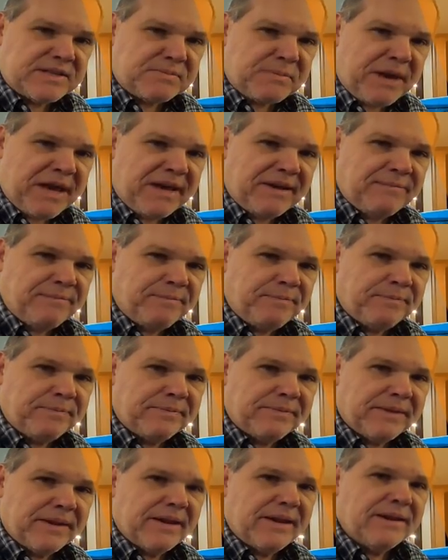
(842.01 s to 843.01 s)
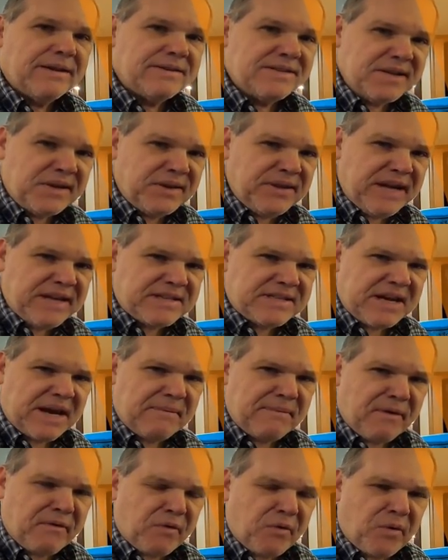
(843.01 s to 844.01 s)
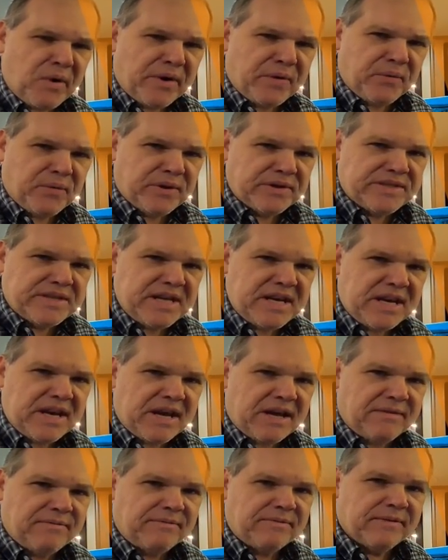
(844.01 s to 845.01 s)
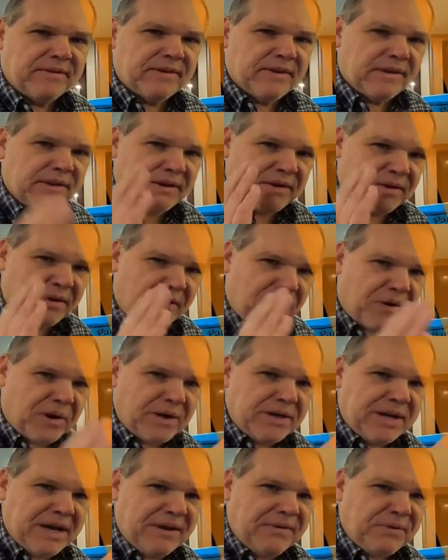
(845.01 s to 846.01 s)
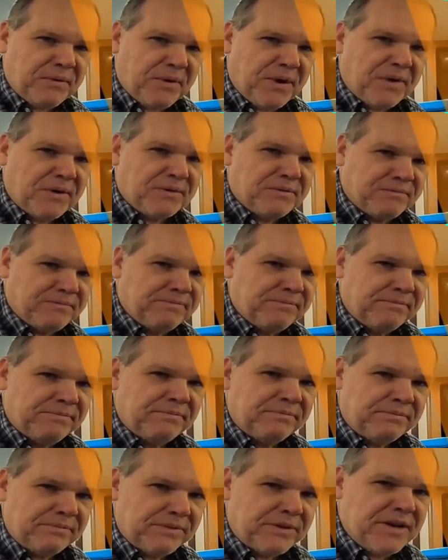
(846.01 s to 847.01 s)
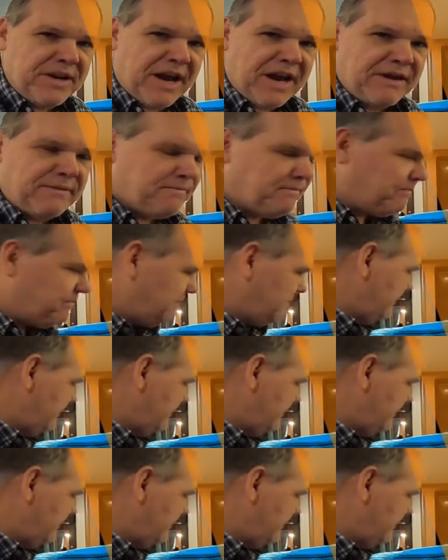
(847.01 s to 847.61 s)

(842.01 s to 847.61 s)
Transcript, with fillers: has been. Till next time, everyone, we'll see ya on down the road. Good night.